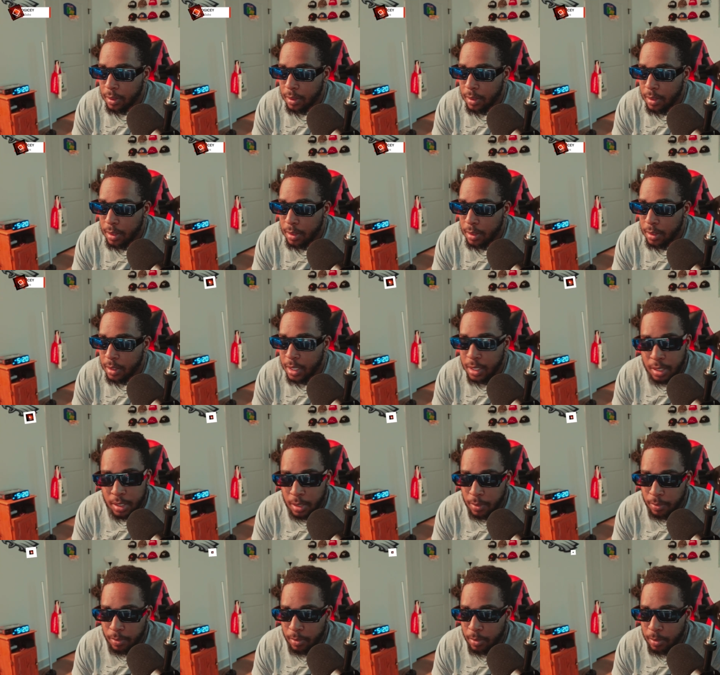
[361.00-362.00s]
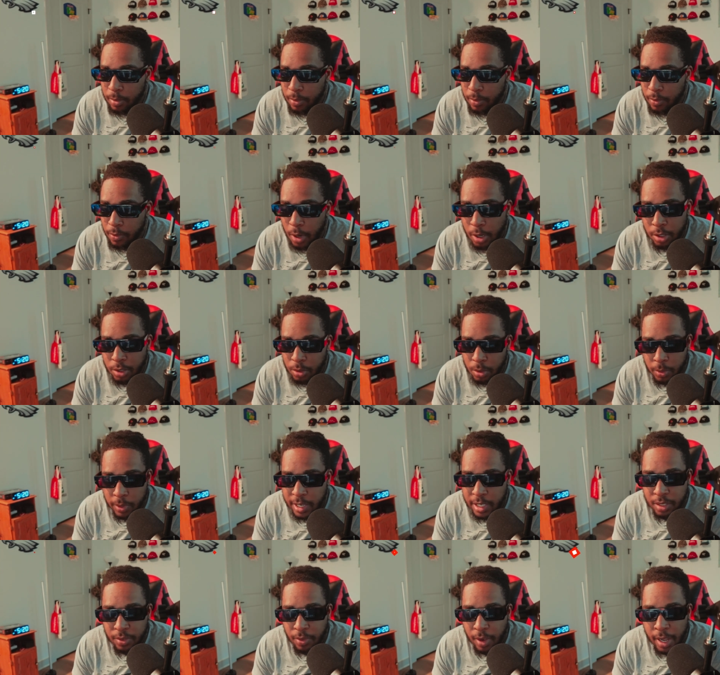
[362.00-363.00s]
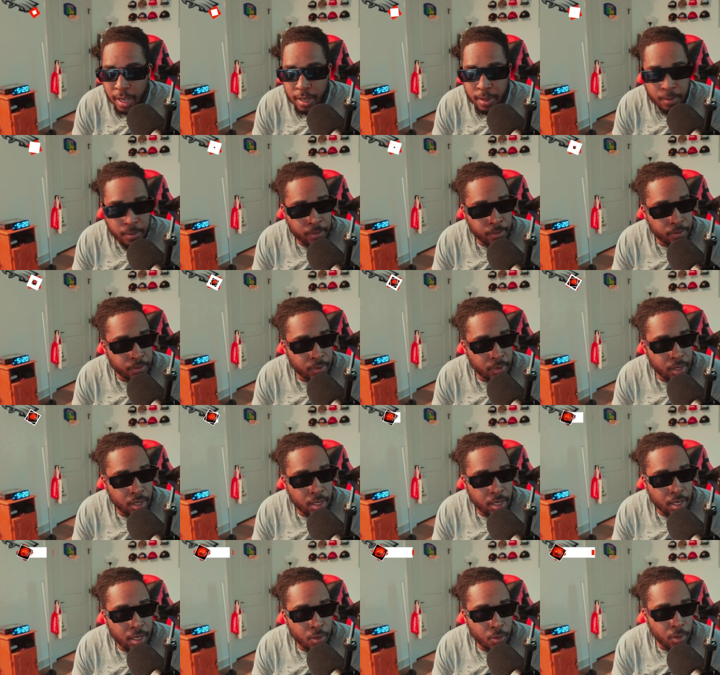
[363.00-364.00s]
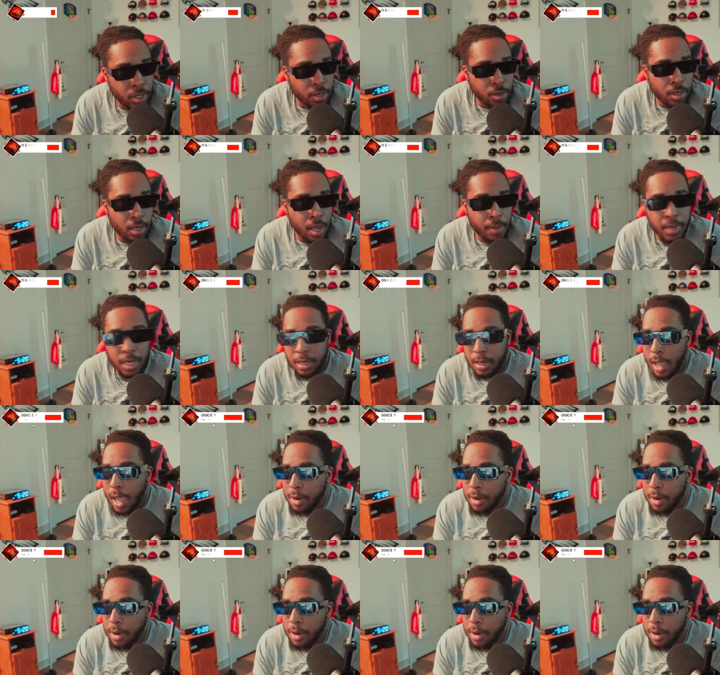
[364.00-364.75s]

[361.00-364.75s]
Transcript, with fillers: Since the first Ruiz fight, we don't, I mean, I don't